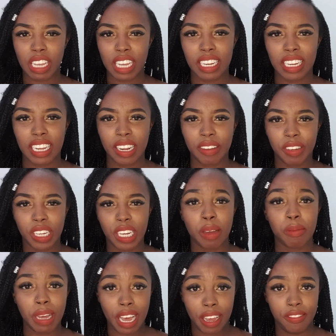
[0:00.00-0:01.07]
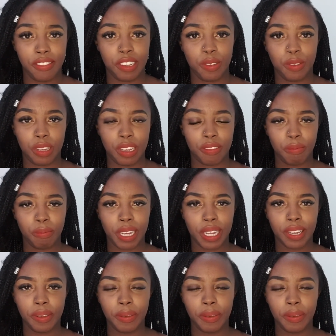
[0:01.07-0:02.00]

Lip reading: and they never come after you have paid.